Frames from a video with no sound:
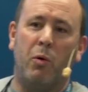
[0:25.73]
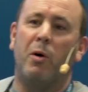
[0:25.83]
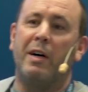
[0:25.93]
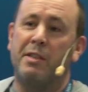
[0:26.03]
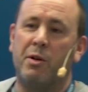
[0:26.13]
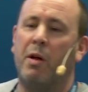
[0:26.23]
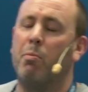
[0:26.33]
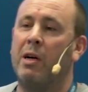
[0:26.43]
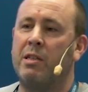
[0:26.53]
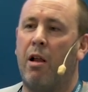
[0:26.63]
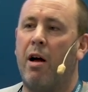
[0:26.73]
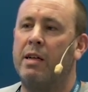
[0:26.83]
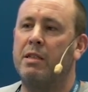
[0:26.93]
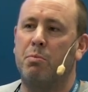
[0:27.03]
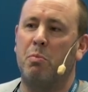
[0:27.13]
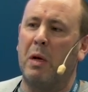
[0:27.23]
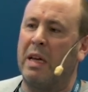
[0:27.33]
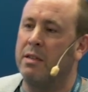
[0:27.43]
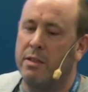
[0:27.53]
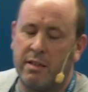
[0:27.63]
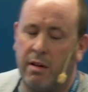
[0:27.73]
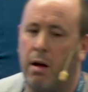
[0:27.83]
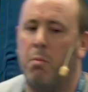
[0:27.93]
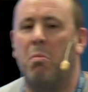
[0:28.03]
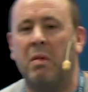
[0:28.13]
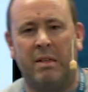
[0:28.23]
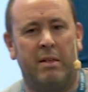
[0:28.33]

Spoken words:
what I do in my slides because I'm